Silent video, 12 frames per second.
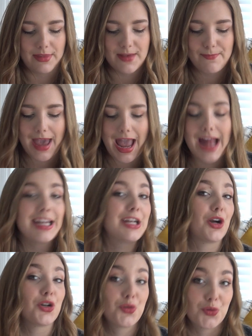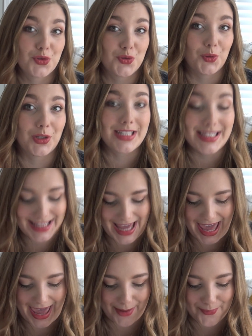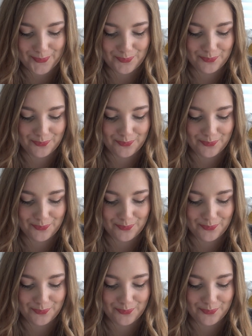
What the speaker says: The man in our true story today